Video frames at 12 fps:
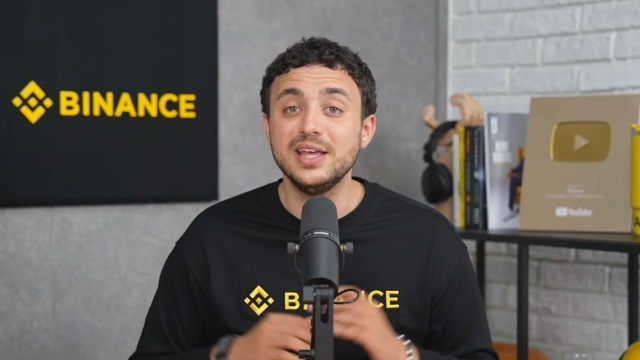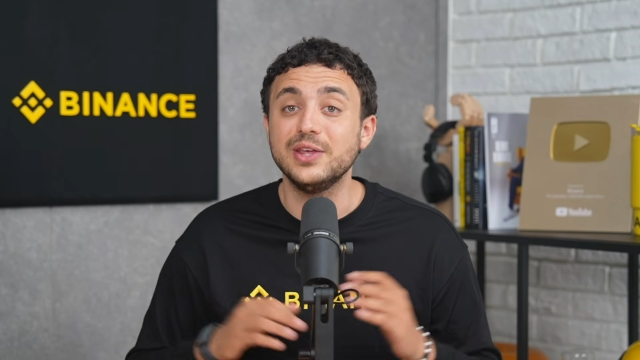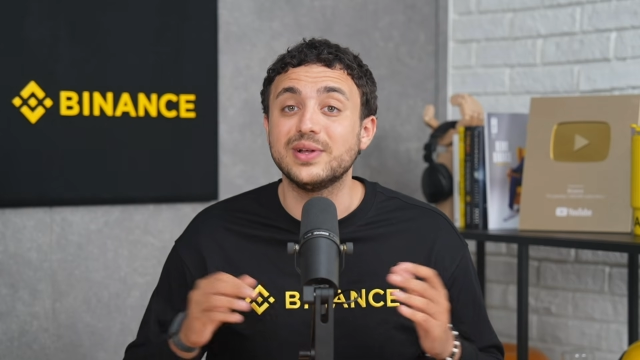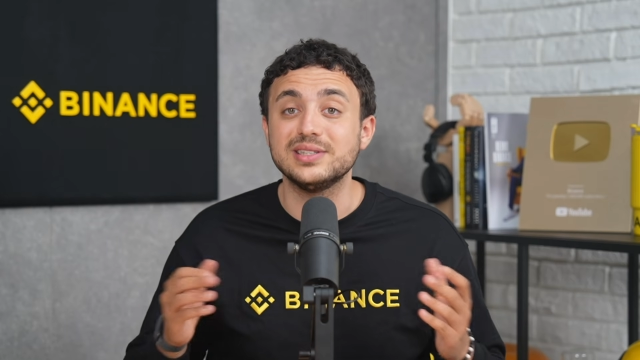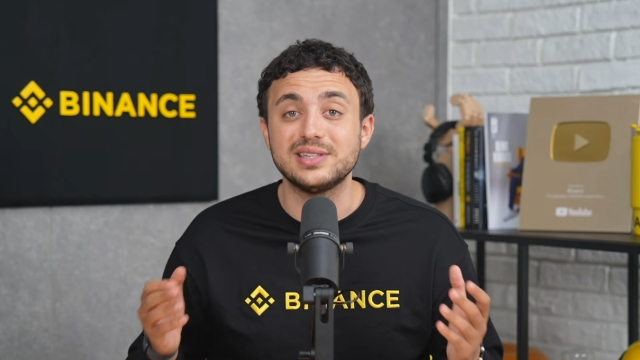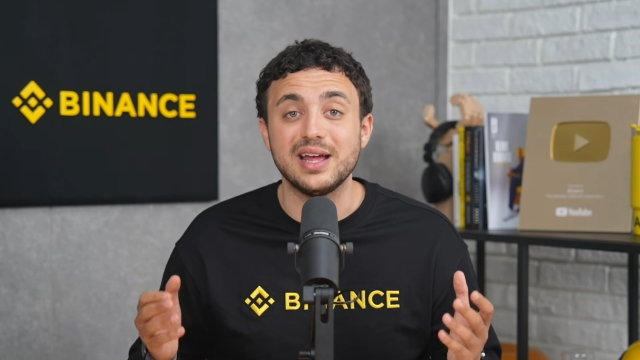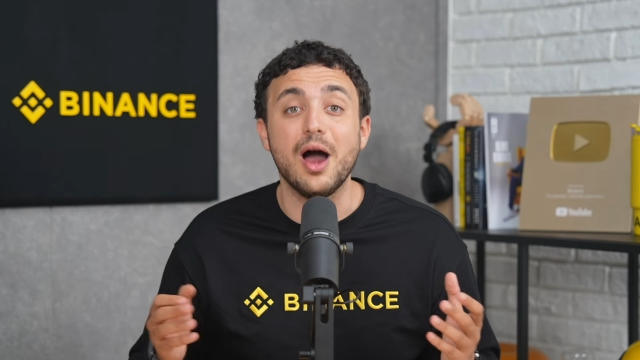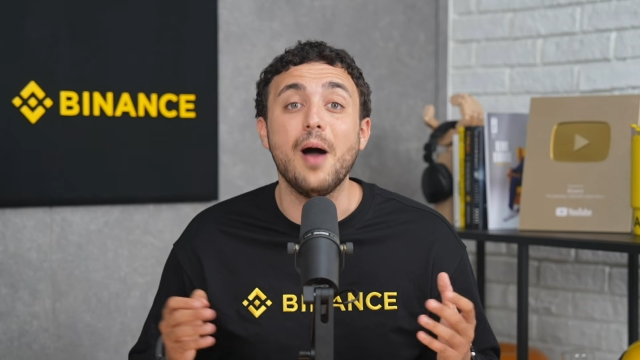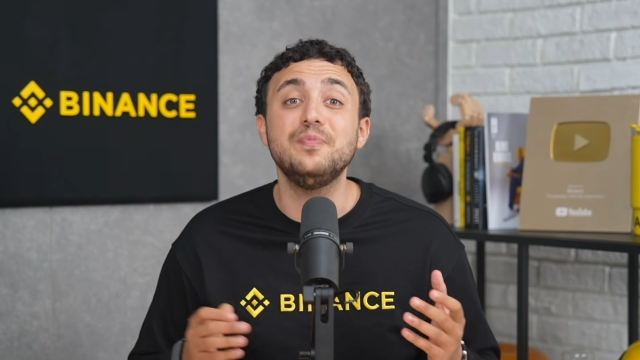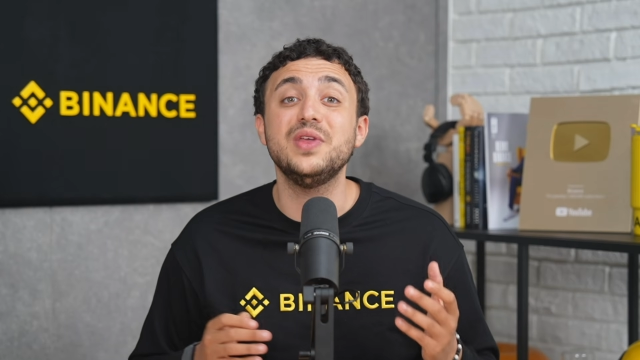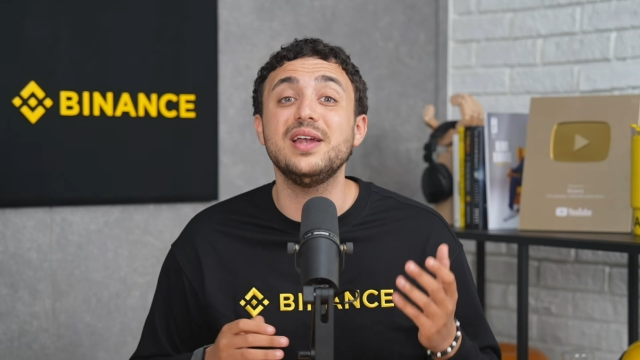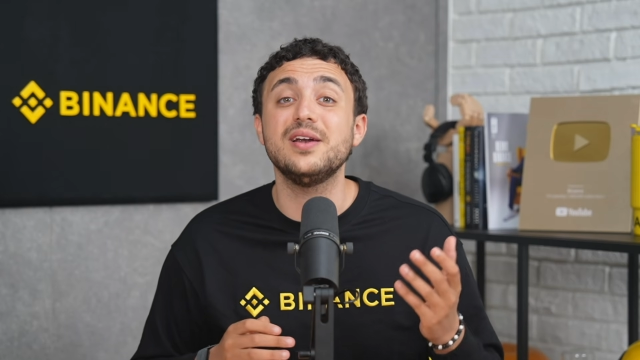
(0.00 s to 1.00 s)
You can stay
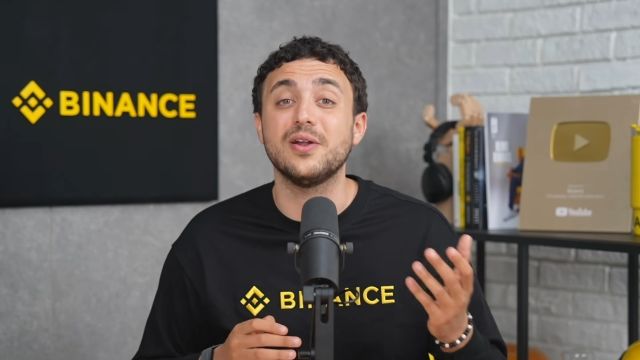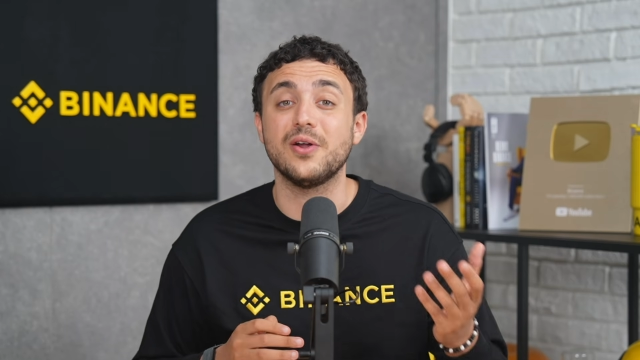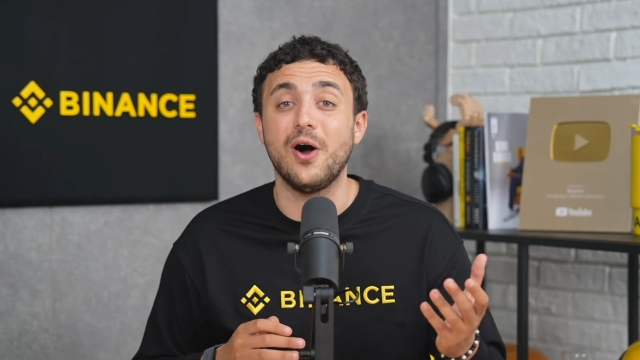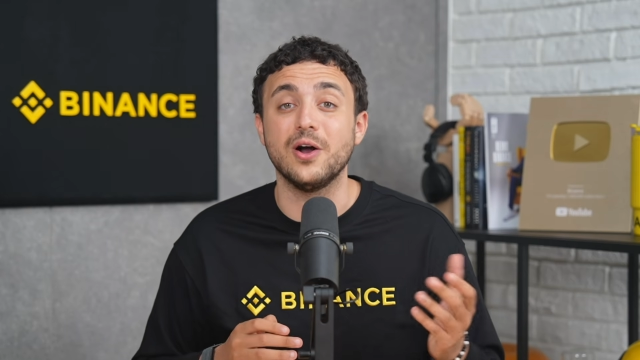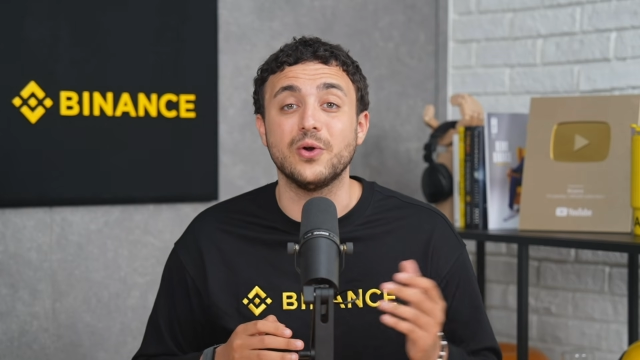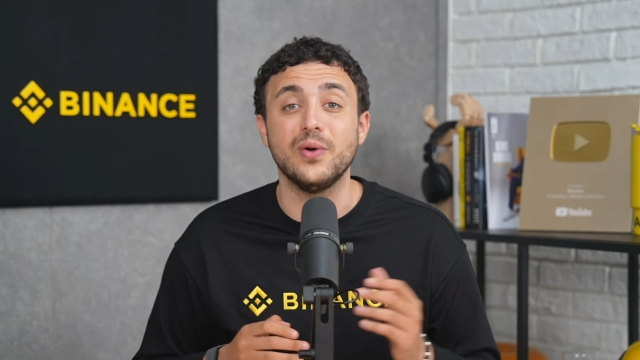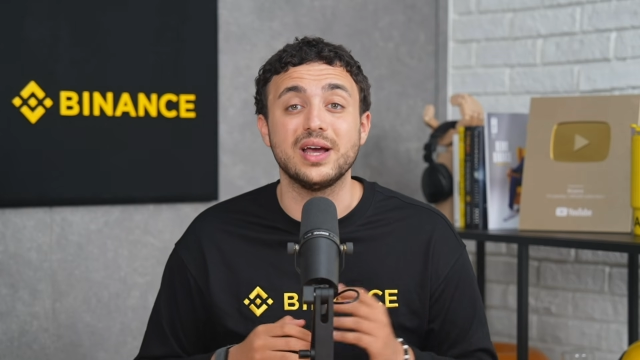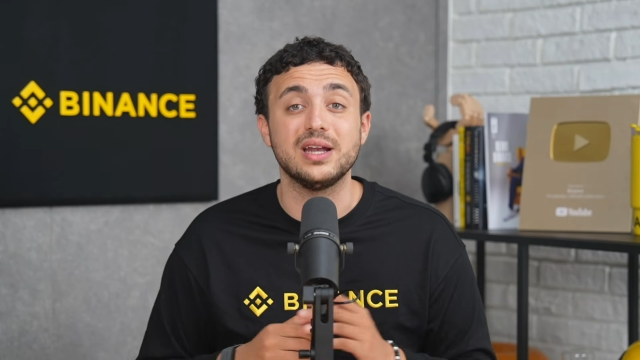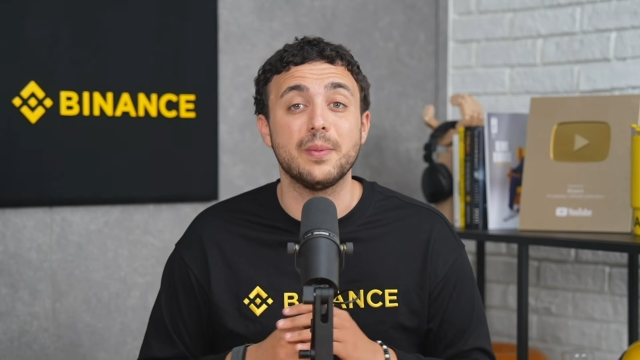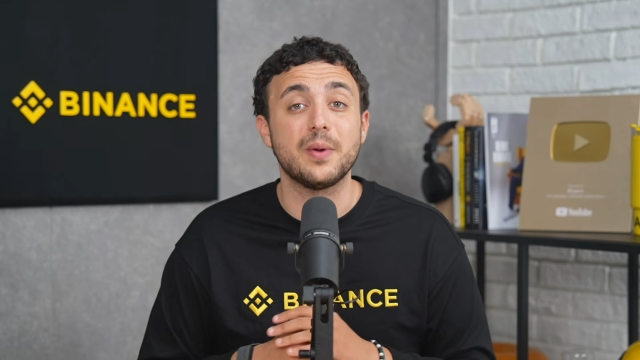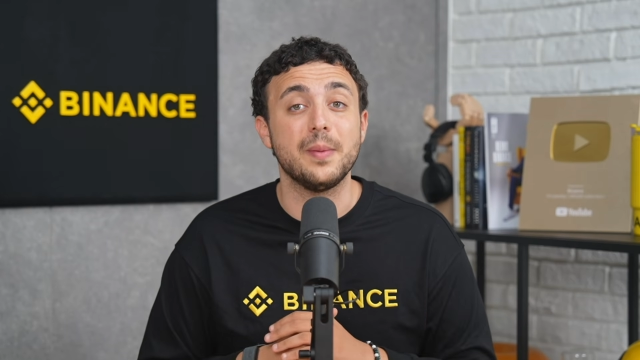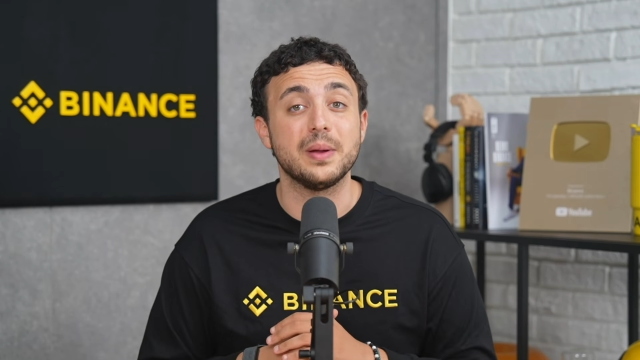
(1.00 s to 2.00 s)
updated on ongoing
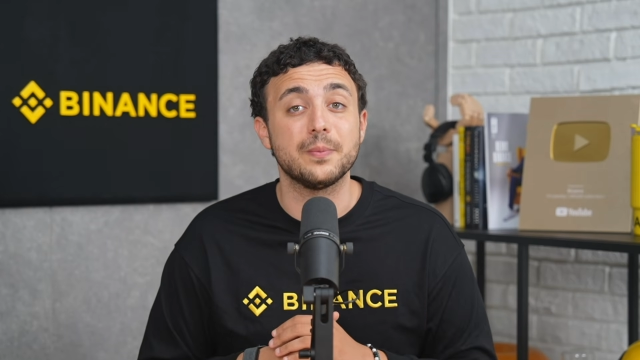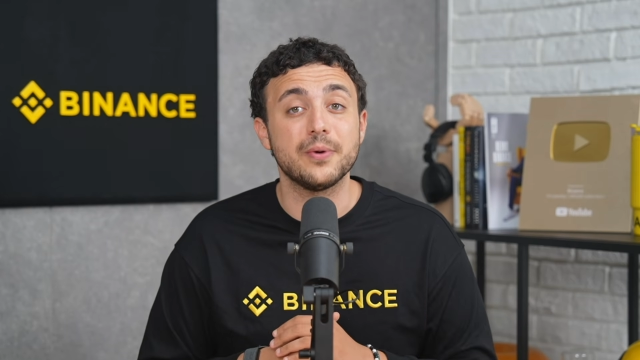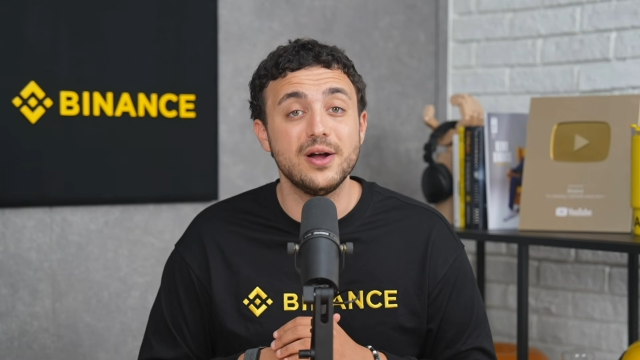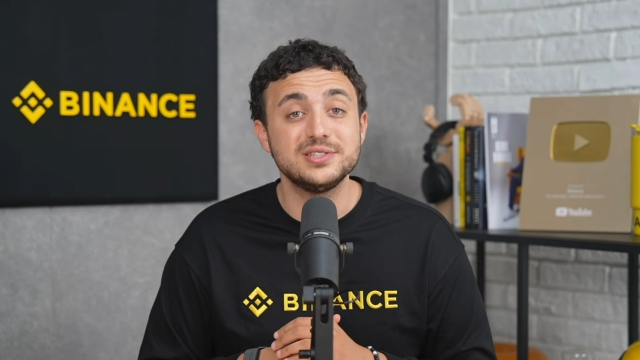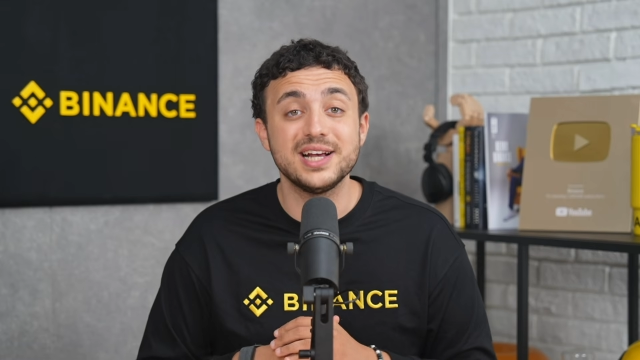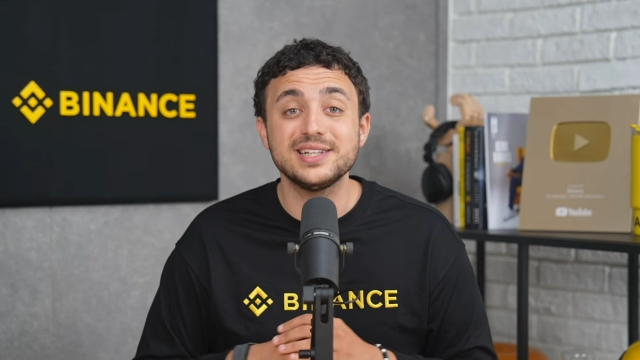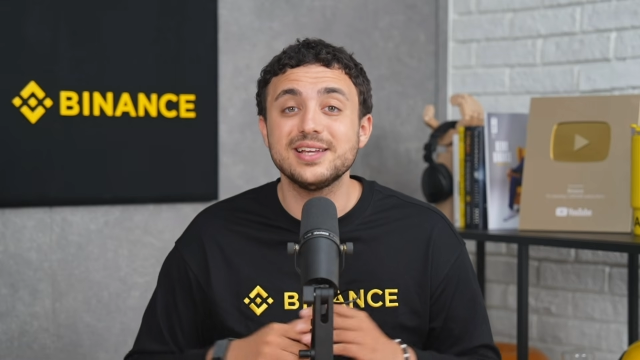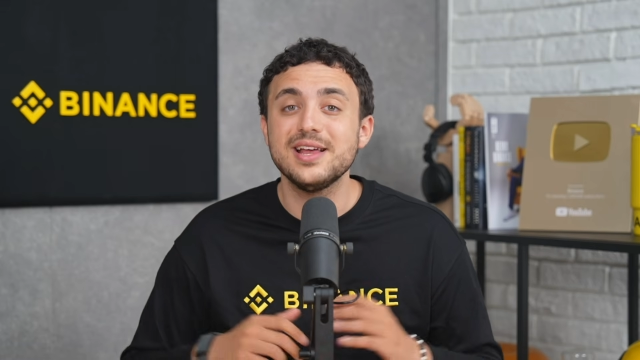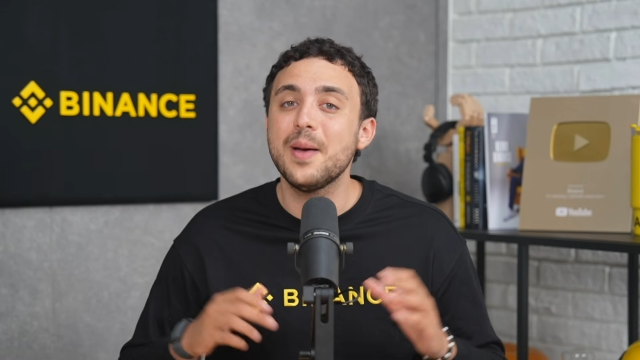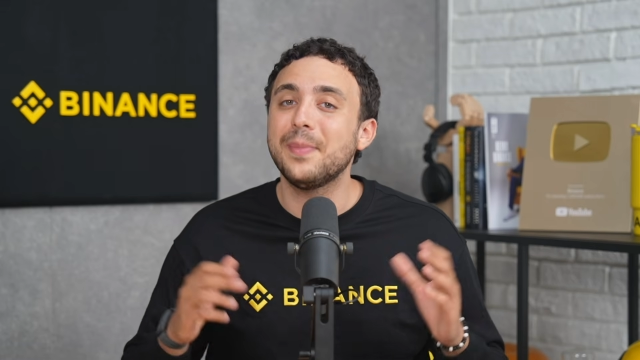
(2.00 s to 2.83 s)
and upcoming projects